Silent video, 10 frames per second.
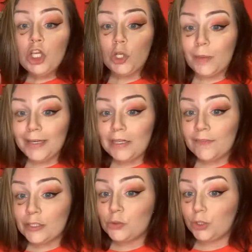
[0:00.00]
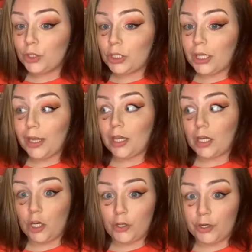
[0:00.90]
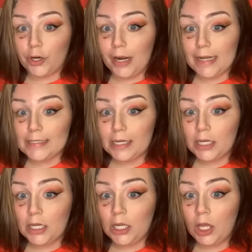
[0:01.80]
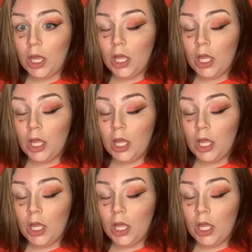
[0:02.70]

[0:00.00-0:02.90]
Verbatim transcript: you might need to find you a good like color correcting,